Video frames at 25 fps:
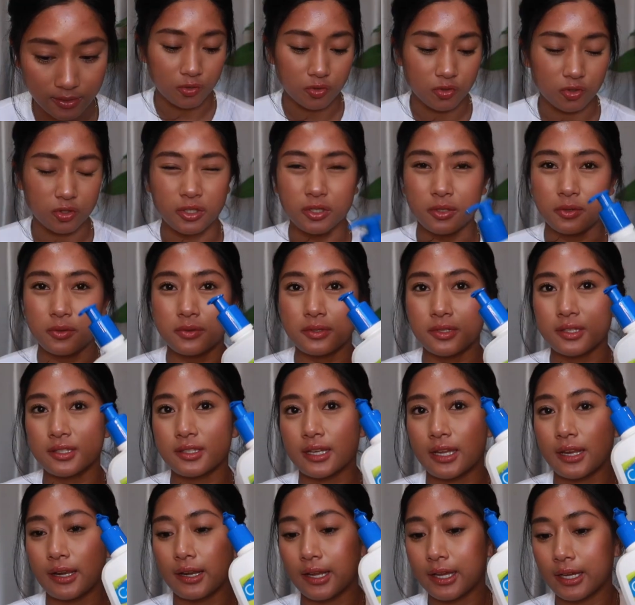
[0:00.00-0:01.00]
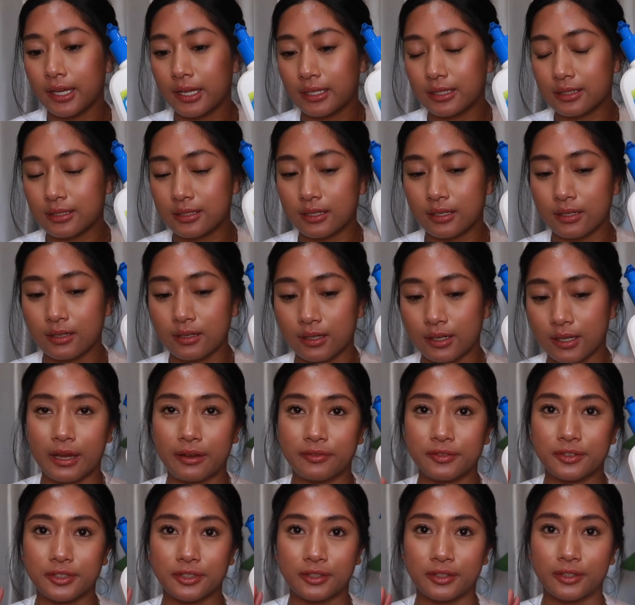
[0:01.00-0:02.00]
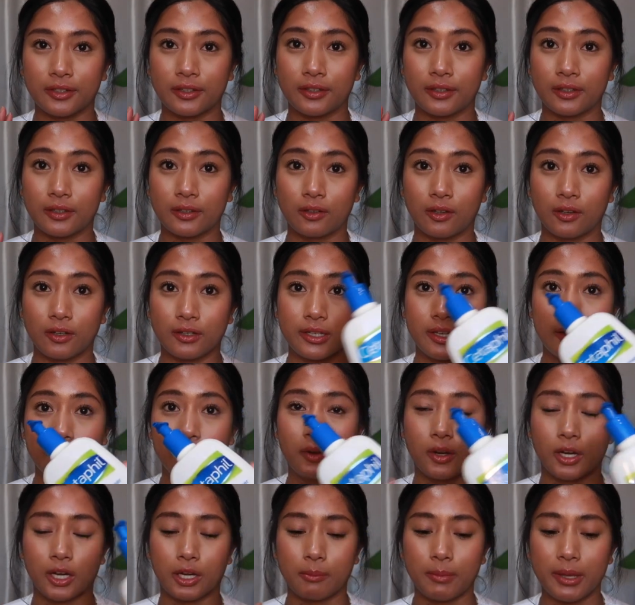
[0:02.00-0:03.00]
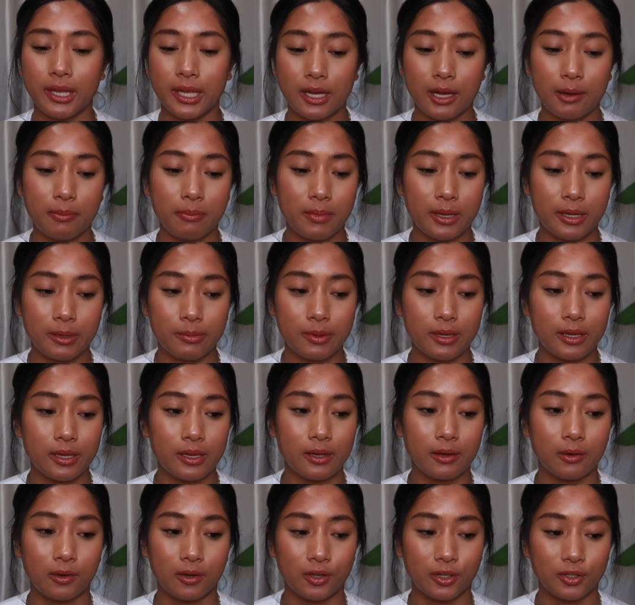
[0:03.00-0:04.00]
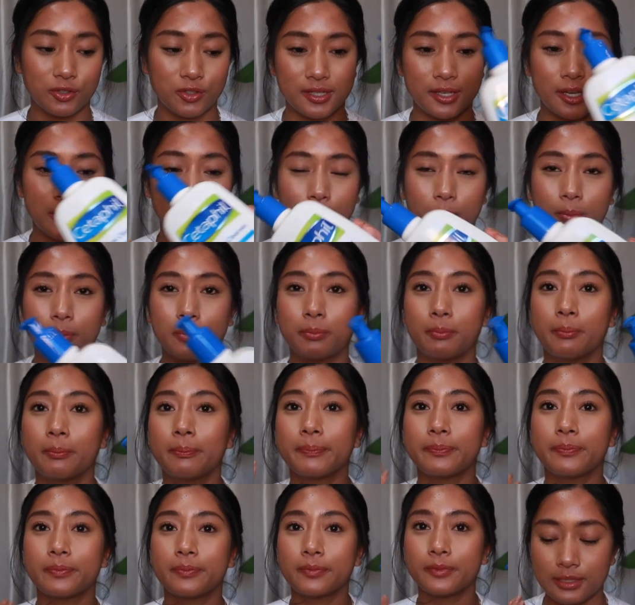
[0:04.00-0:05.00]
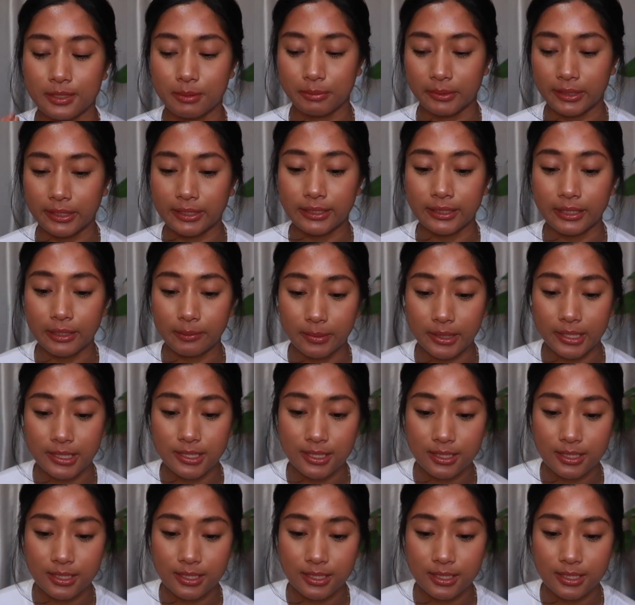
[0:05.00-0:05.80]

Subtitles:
Usually use this at night after a long day of wearing makeup maybe, or to help deeply clean my